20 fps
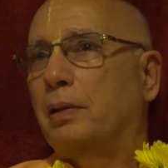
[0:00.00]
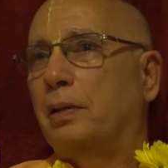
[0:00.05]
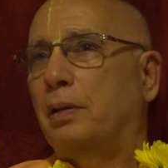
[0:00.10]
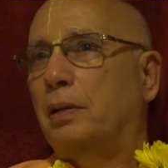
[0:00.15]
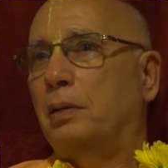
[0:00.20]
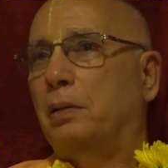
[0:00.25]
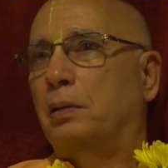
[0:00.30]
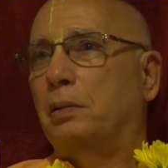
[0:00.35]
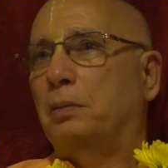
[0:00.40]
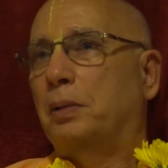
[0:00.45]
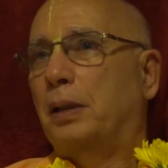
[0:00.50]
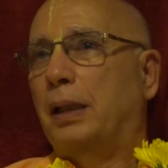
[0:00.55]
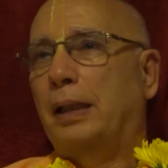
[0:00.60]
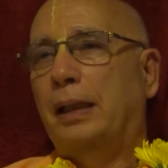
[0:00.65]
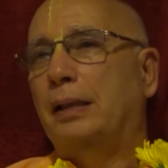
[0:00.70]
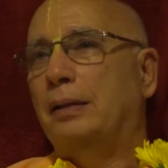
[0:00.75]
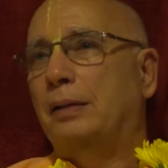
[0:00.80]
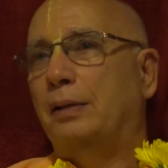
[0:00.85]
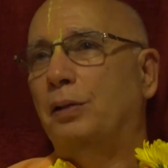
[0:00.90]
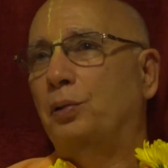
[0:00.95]
You know, I
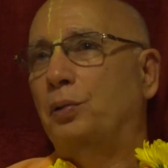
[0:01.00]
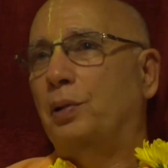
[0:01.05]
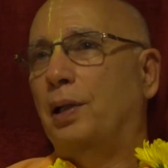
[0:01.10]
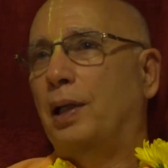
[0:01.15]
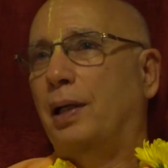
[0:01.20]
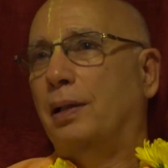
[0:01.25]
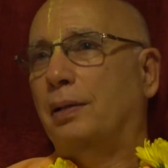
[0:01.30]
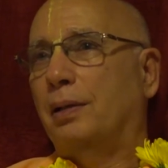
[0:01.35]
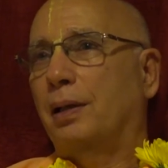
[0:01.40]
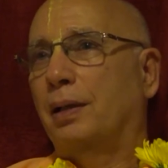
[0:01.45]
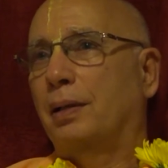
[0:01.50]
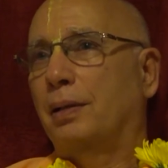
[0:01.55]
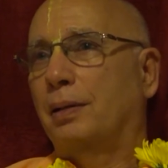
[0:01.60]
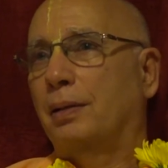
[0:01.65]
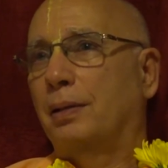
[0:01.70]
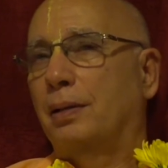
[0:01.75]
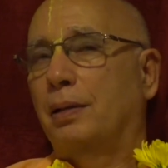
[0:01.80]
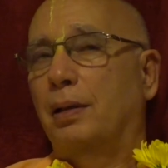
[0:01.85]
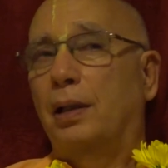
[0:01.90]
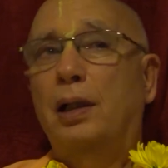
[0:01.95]
can do that.
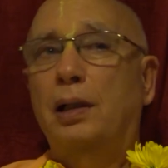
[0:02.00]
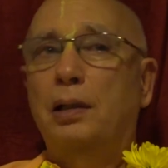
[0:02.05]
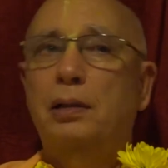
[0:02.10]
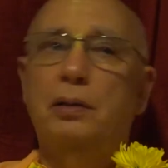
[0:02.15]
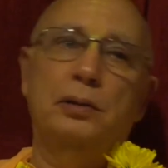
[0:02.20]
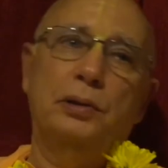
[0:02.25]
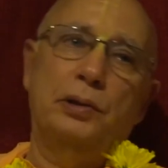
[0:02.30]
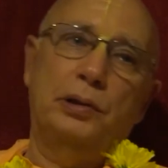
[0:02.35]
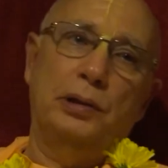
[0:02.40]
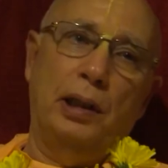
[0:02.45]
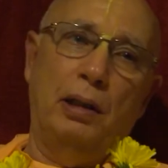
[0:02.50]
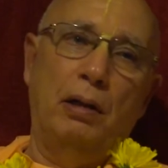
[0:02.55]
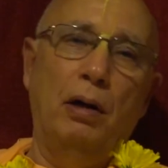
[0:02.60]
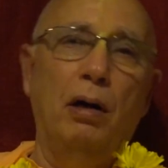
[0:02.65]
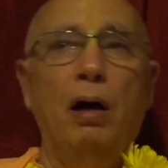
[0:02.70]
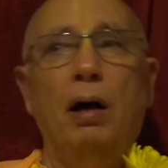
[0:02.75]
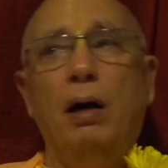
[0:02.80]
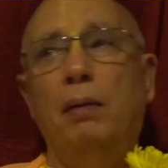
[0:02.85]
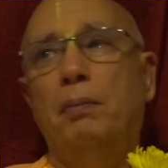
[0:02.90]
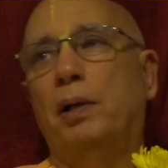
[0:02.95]
And you can say,
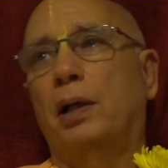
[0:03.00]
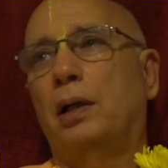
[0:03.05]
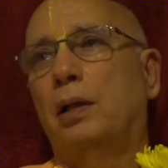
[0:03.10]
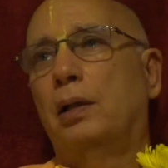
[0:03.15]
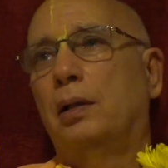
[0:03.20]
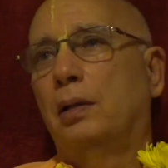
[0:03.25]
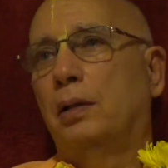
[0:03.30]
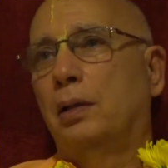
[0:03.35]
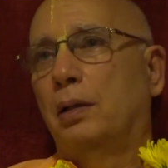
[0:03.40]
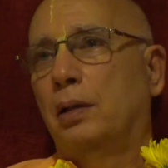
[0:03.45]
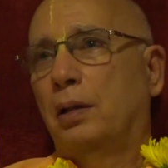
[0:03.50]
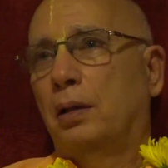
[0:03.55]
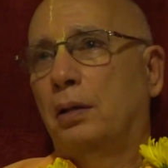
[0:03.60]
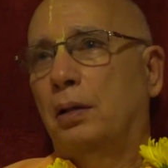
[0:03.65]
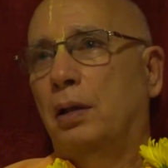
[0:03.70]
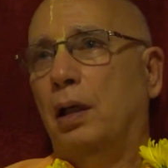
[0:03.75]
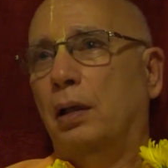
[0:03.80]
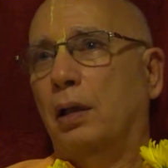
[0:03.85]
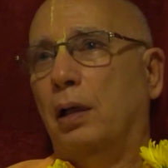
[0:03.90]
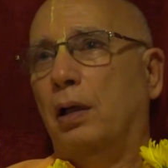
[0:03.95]
oh, I'm
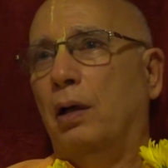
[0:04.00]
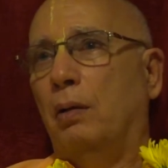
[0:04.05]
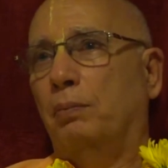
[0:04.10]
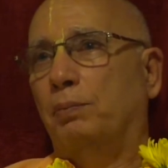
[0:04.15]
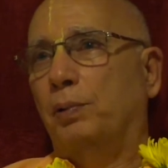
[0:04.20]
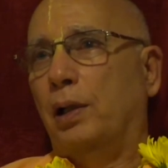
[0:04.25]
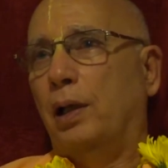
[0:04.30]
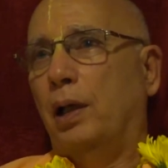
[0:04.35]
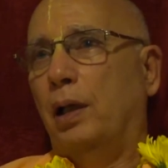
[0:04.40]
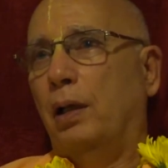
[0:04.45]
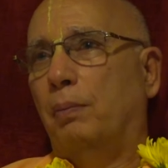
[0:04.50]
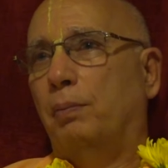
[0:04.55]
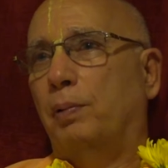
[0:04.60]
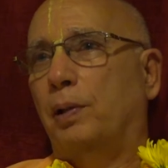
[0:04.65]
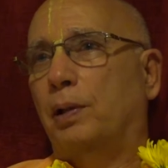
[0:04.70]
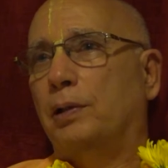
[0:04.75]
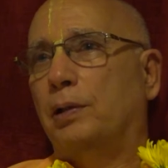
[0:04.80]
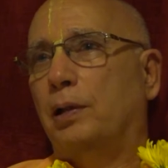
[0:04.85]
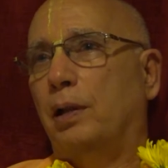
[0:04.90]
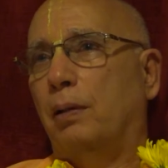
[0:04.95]
not a complicated
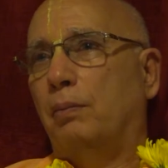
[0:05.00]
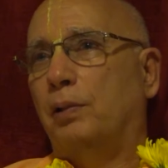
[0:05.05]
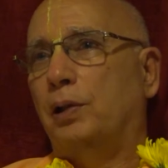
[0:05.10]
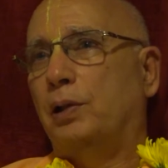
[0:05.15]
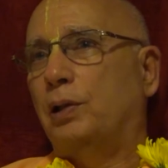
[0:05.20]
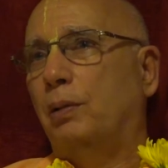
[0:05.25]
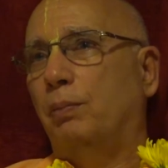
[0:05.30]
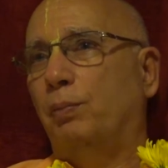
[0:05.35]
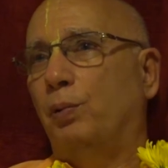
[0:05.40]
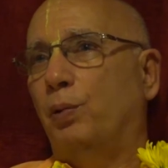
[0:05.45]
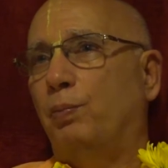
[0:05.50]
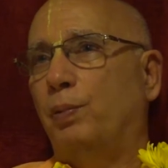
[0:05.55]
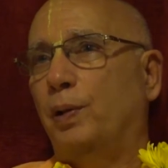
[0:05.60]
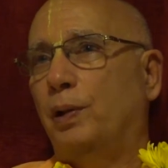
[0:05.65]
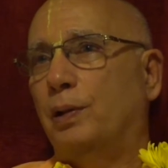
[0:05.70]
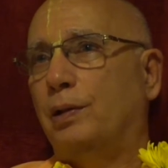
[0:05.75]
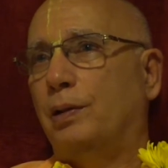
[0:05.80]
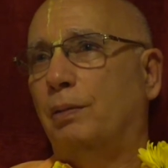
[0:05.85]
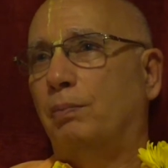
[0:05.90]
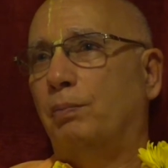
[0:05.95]
person, I'm a simple
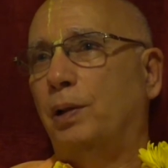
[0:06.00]
person.